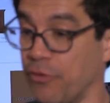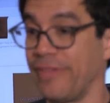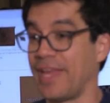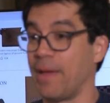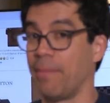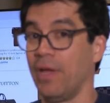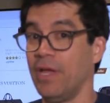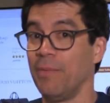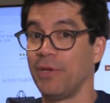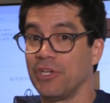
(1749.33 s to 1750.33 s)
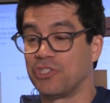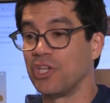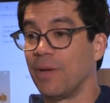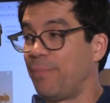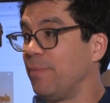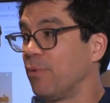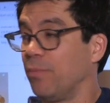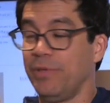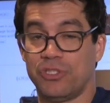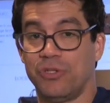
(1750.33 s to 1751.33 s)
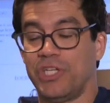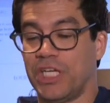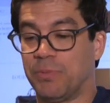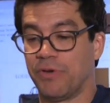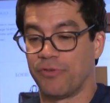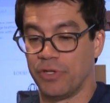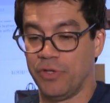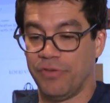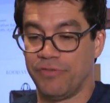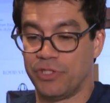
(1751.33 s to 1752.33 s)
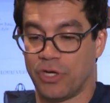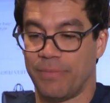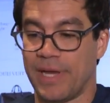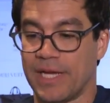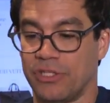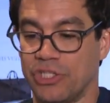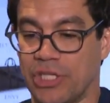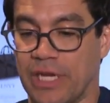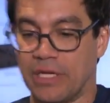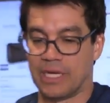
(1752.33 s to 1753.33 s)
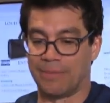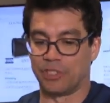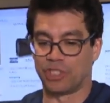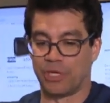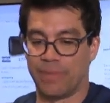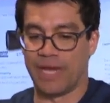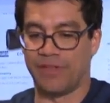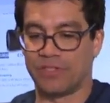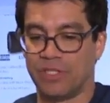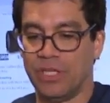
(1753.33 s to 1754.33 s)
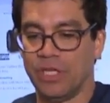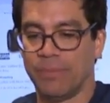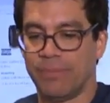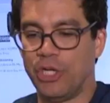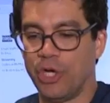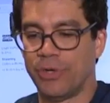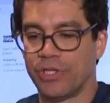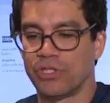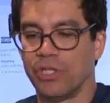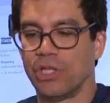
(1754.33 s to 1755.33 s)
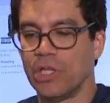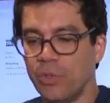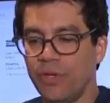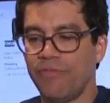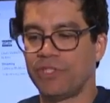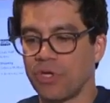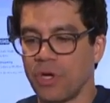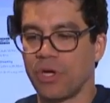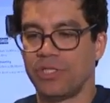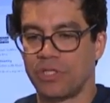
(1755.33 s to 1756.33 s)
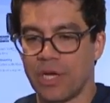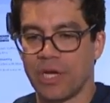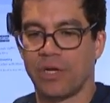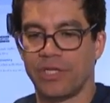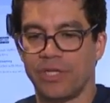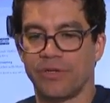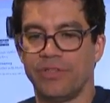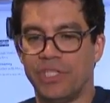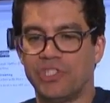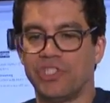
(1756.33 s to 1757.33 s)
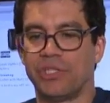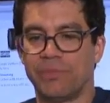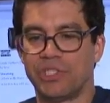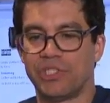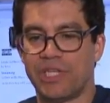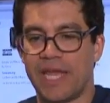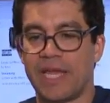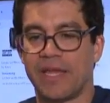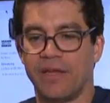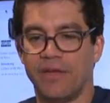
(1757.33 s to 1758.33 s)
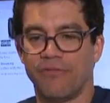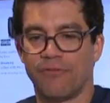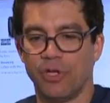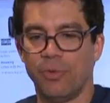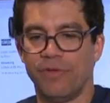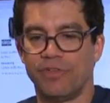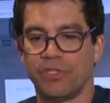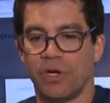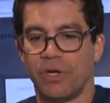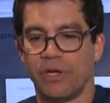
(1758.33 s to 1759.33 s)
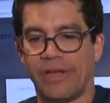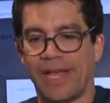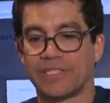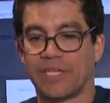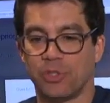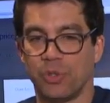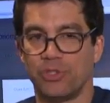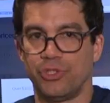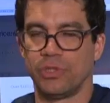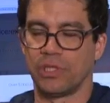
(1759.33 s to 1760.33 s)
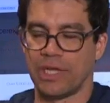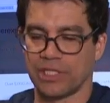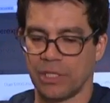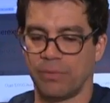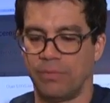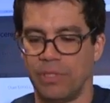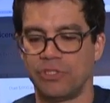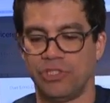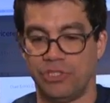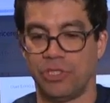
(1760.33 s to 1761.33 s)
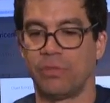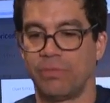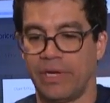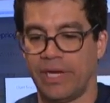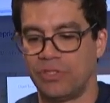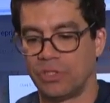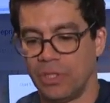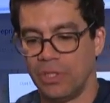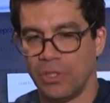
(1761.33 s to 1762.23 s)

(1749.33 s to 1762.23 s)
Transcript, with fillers: for them because some people will be so desperate for a Louis Vuitton bag, they're just like, I'm just going to buy this. But notice, Louis Vuitton is not on here. This is a mistake for Louis Vuitton. As I told you, in the last couple months, these other brands,